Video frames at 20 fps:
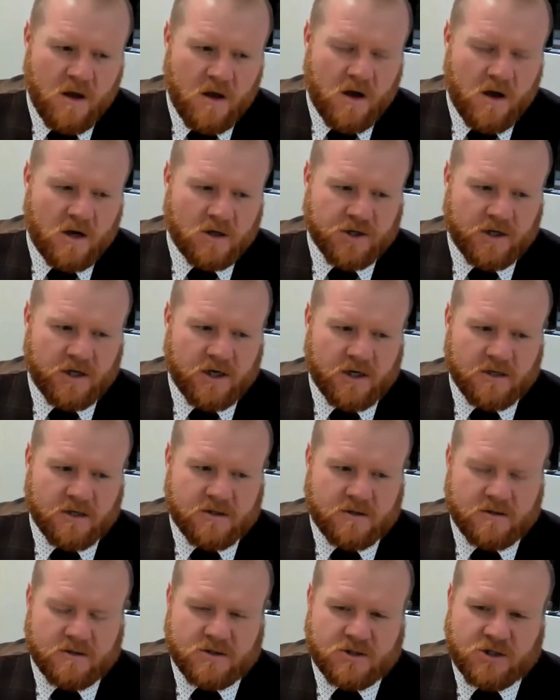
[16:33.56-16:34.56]
So there are
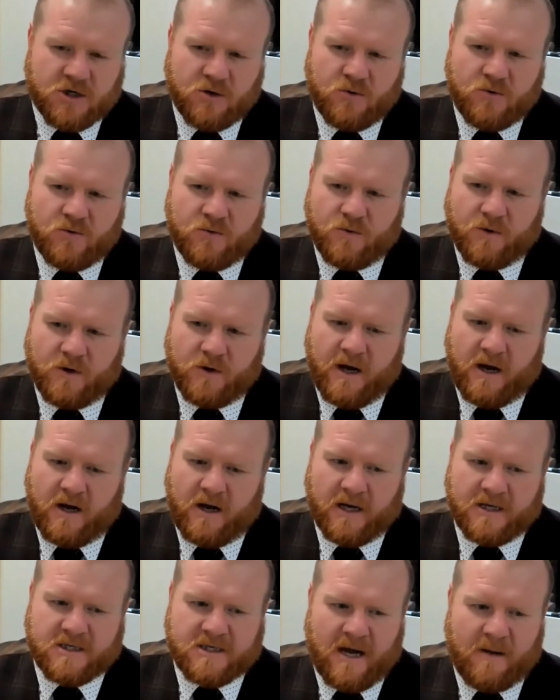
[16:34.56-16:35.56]
two
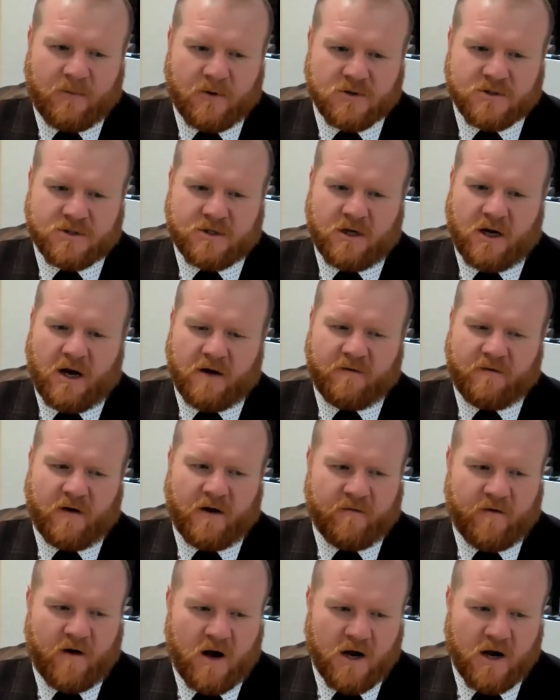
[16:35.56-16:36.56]
examples that I
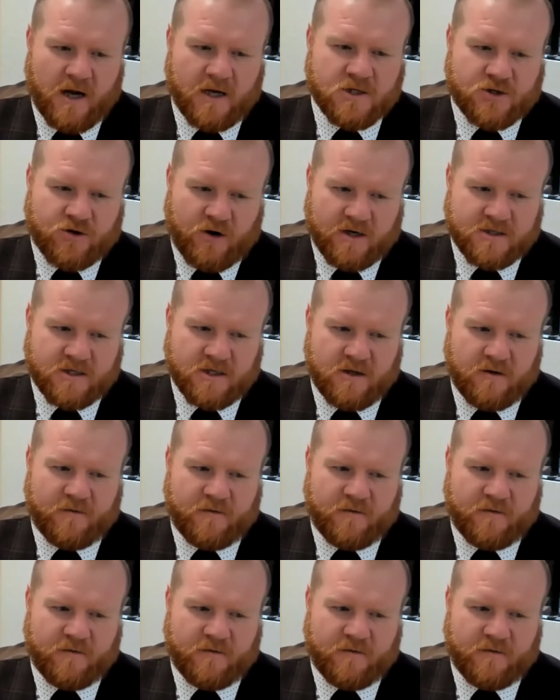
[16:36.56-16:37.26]
find very interesting.